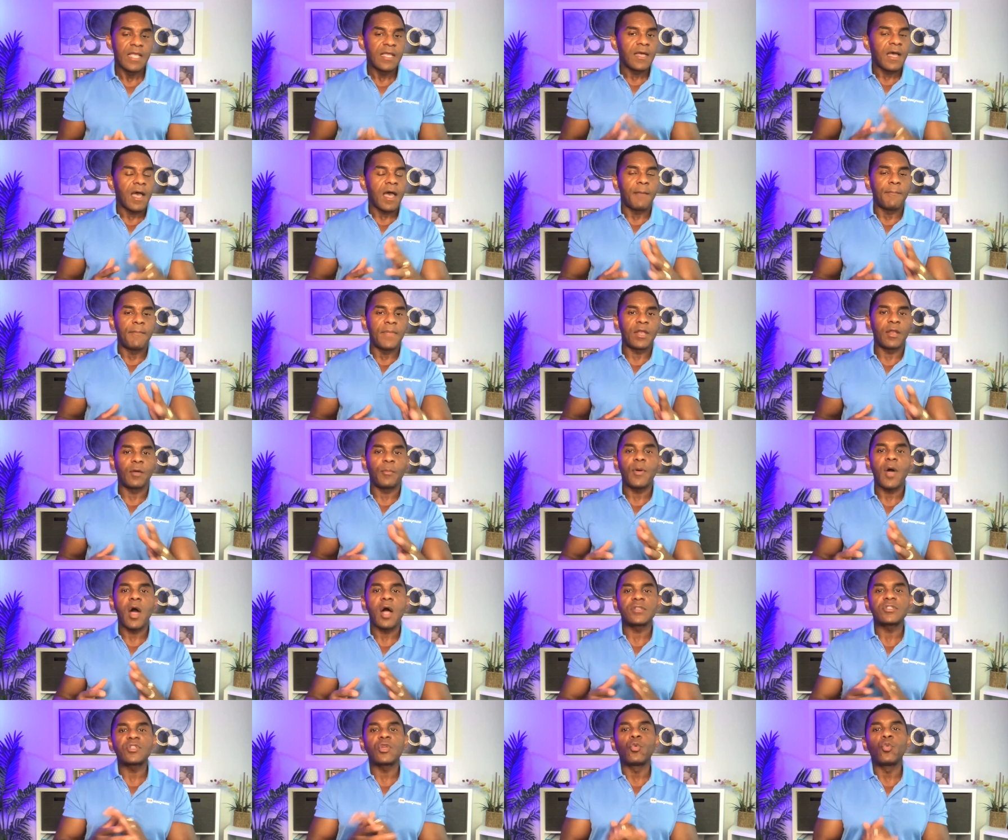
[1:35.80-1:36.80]
A
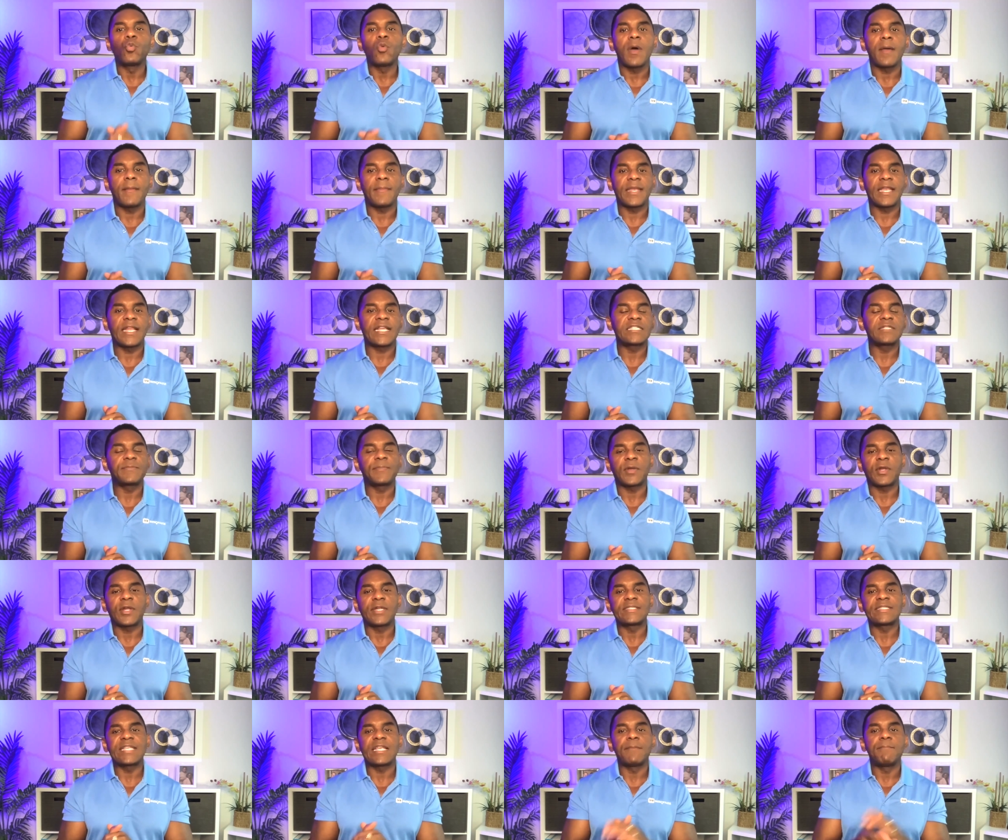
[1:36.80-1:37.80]
menopausal woman
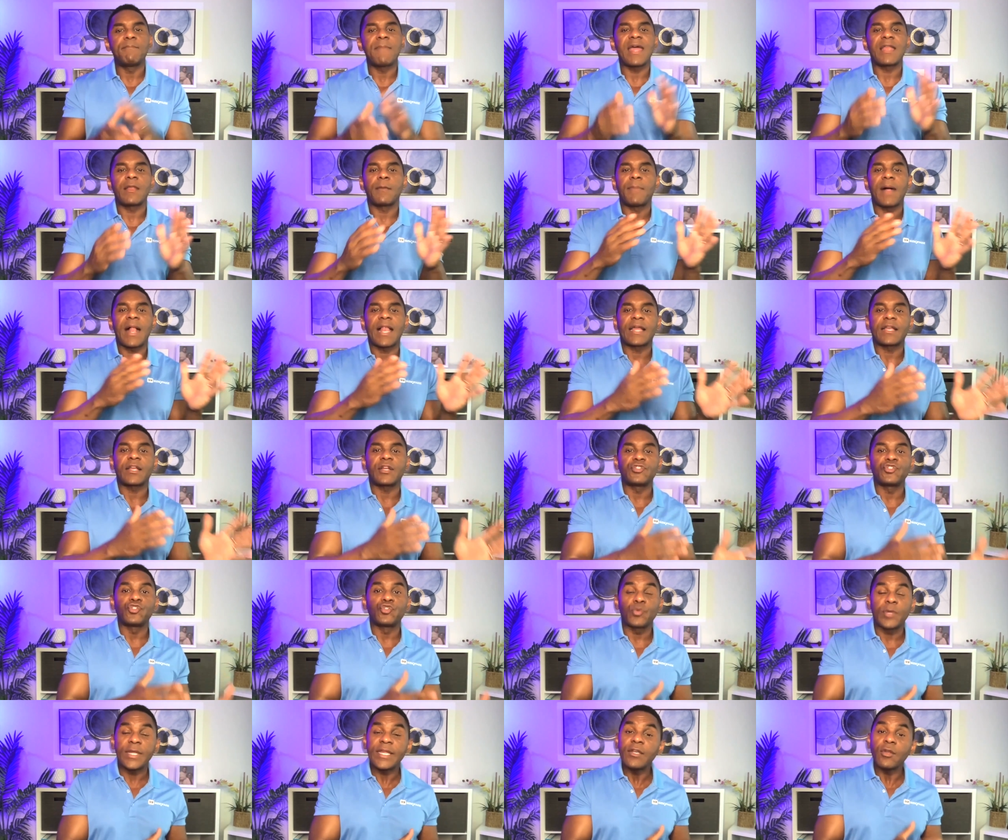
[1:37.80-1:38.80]
experiencing metabolic
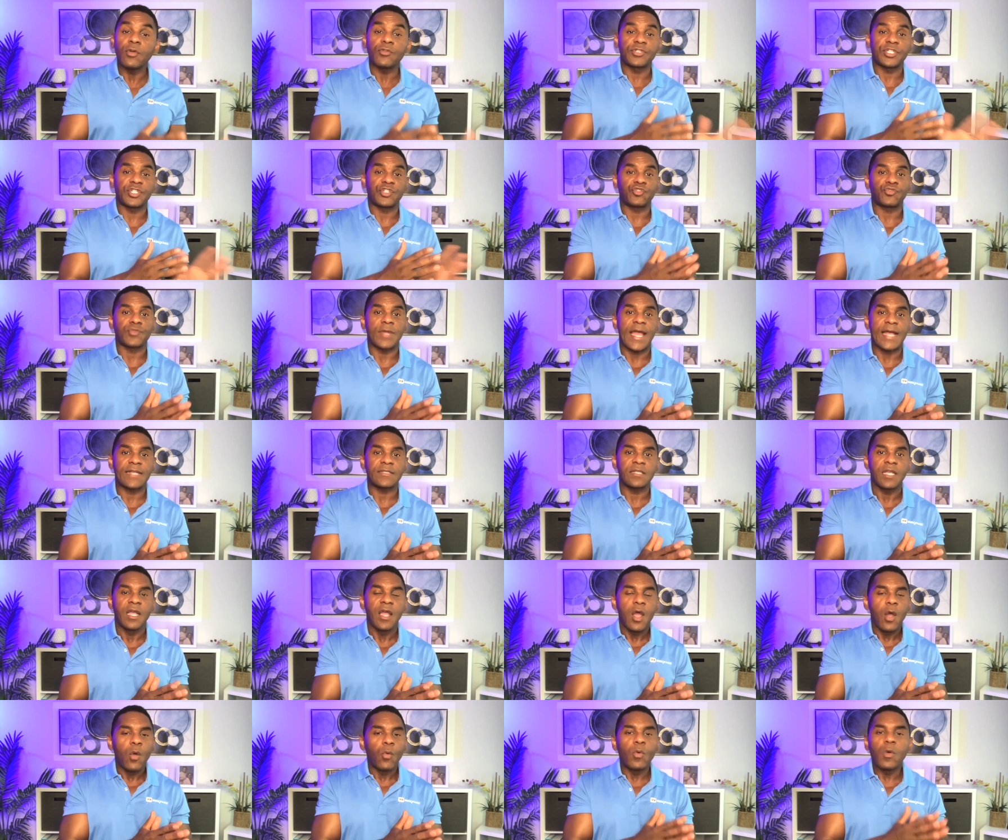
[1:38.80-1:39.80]
adrenal distress
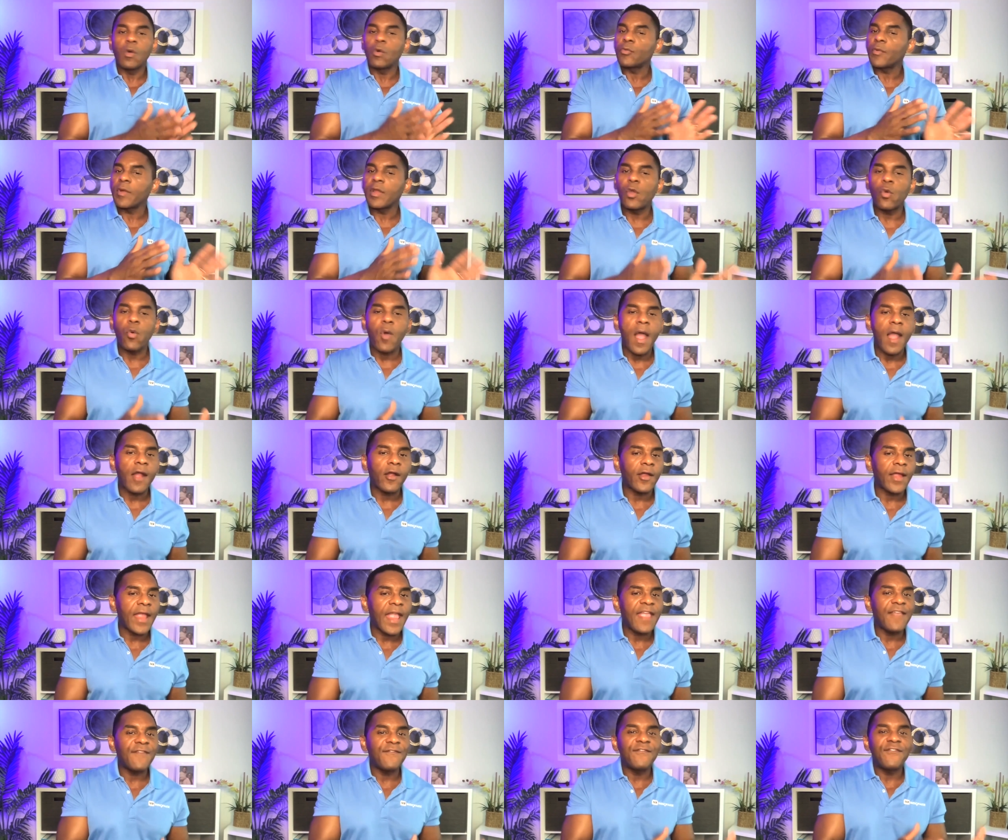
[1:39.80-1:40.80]
will require
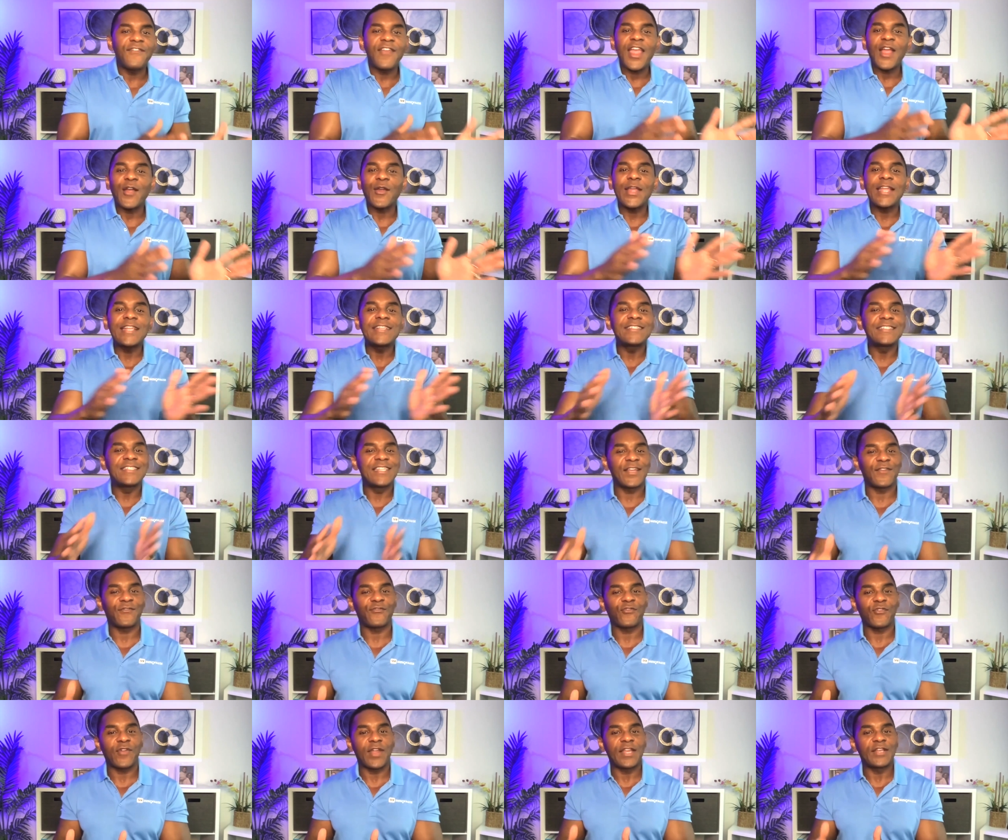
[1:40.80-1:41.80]
a very
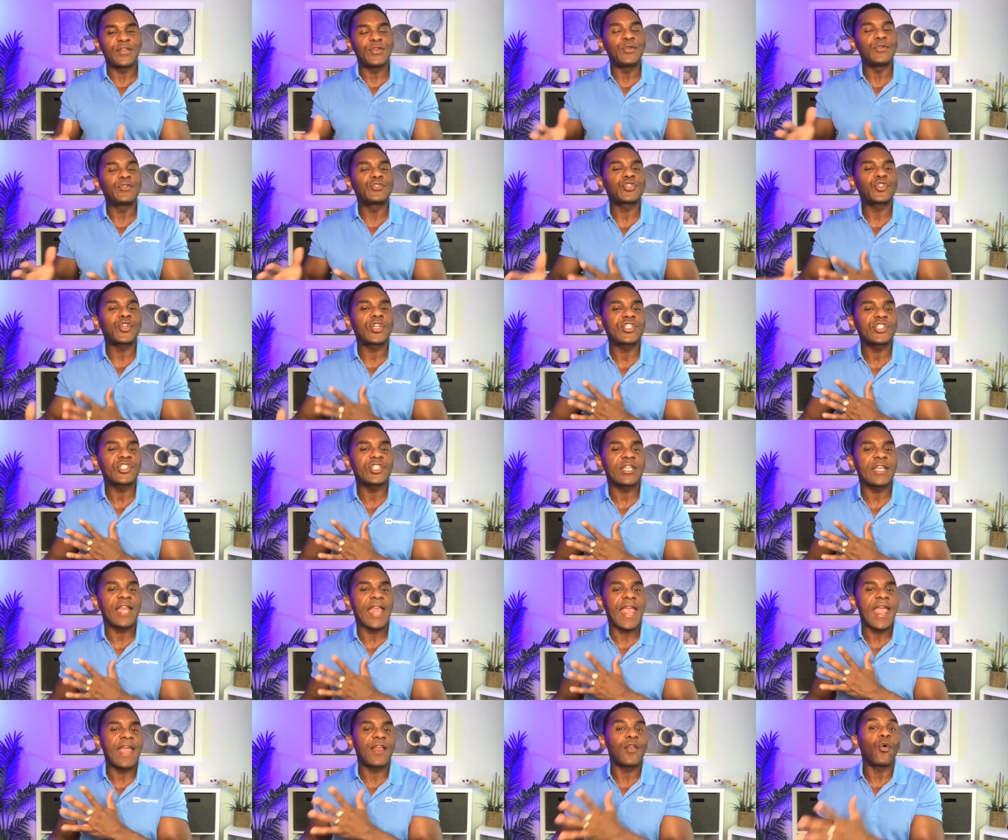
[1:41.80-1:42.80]
different nutrition
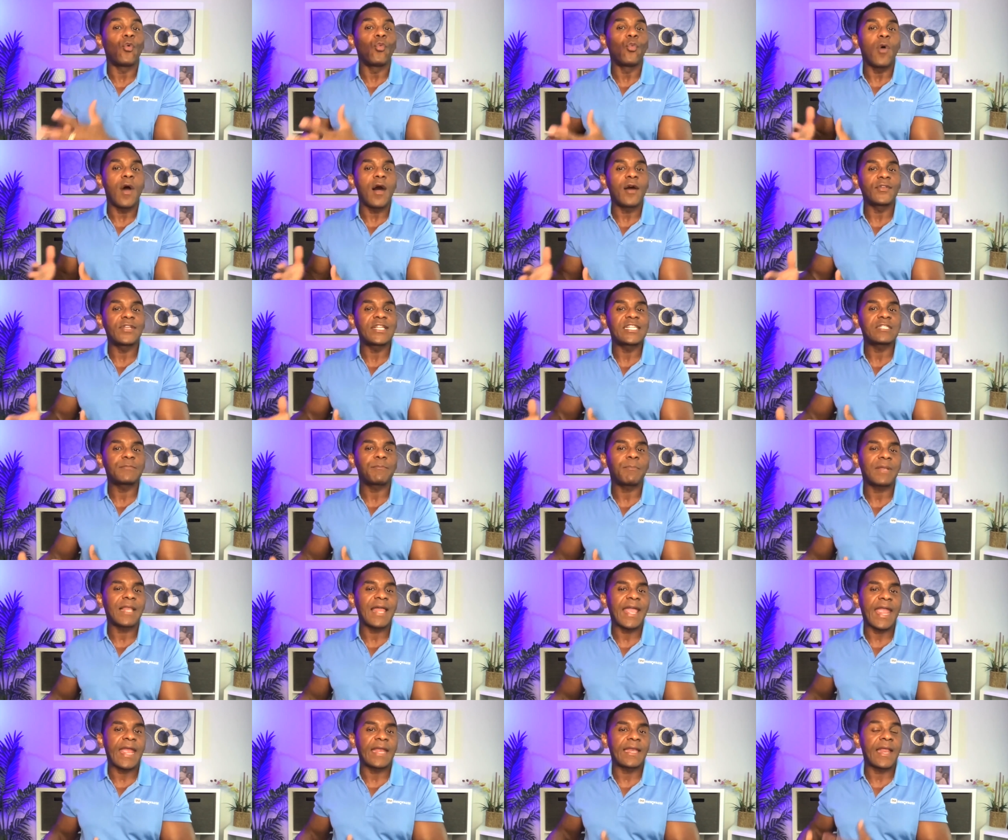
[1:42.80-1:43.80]
and wellness
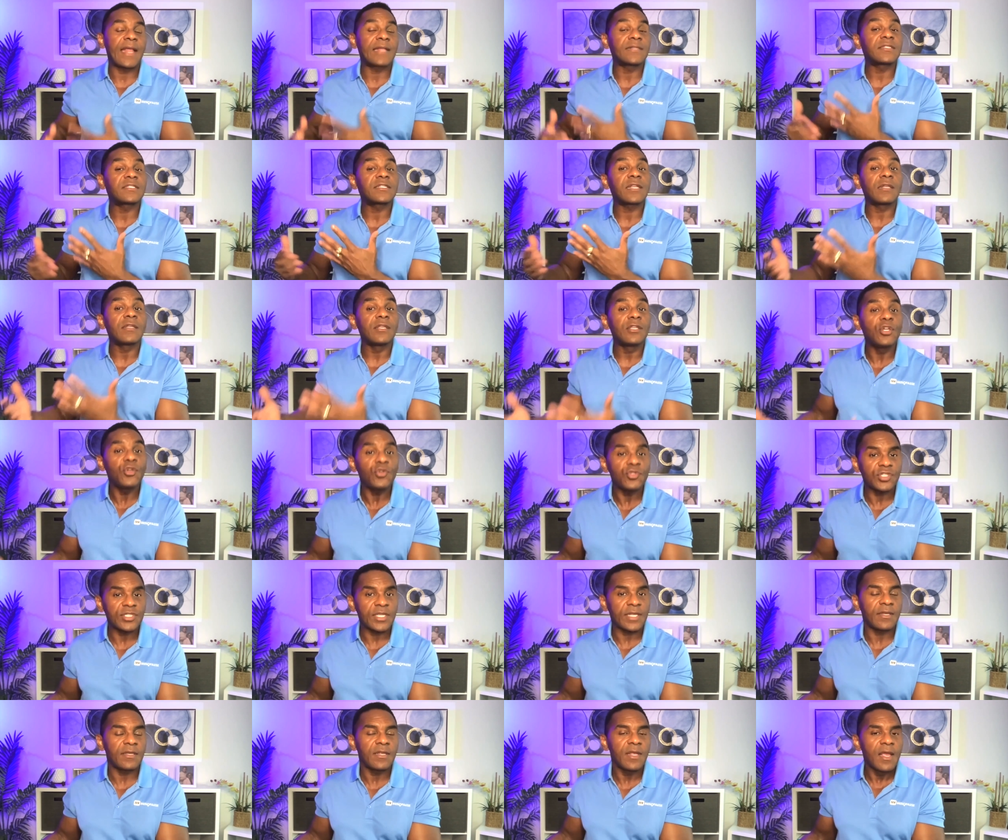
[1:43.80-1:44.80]
plan and
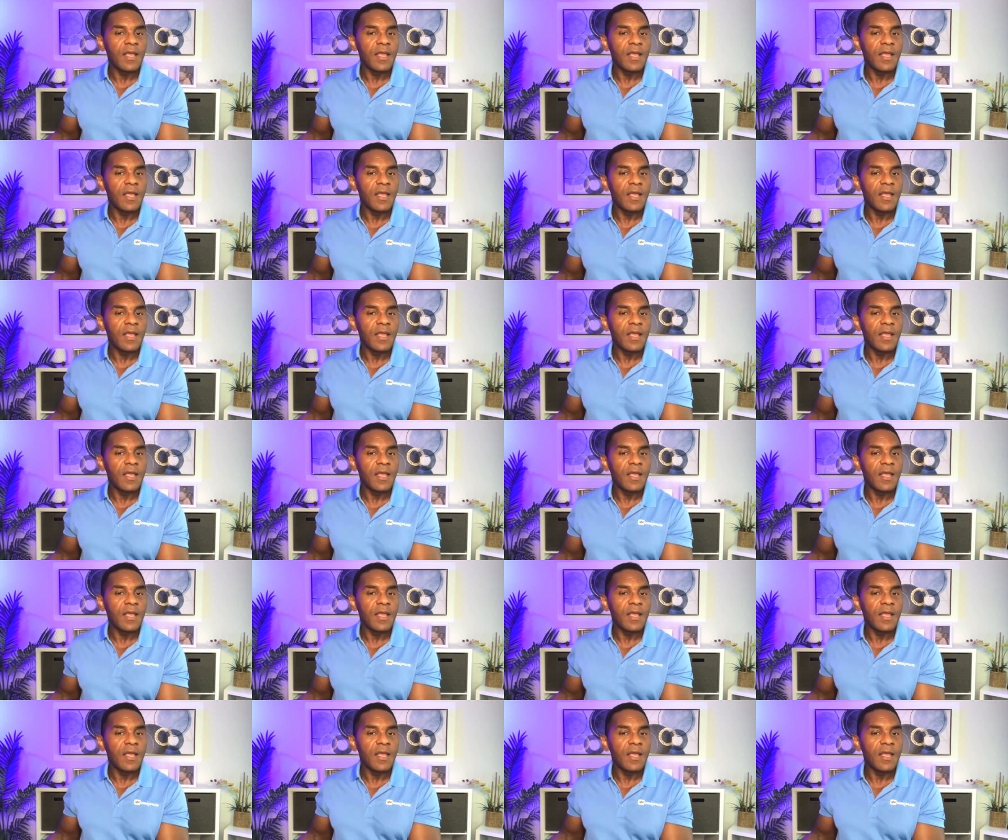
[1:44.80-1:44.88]
solution